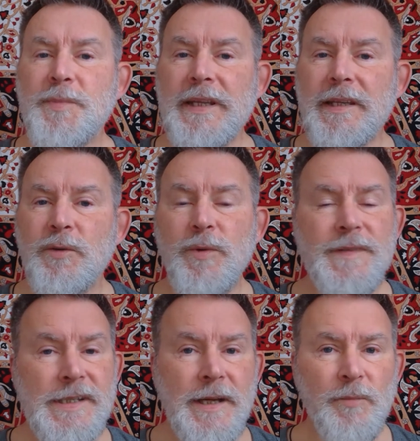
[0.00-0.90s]
be with
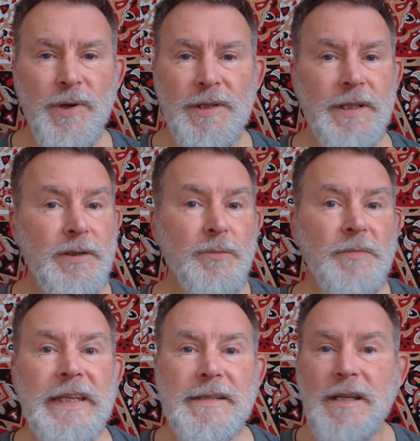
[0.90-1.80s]
somebody you
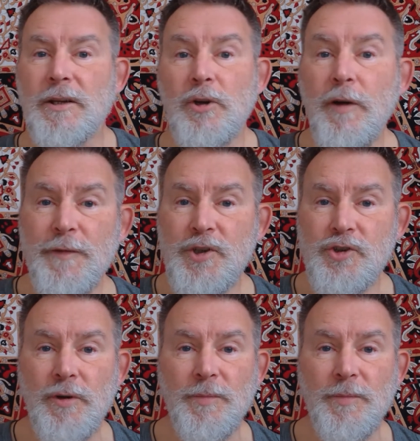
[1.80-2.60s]
meet in a coffee shop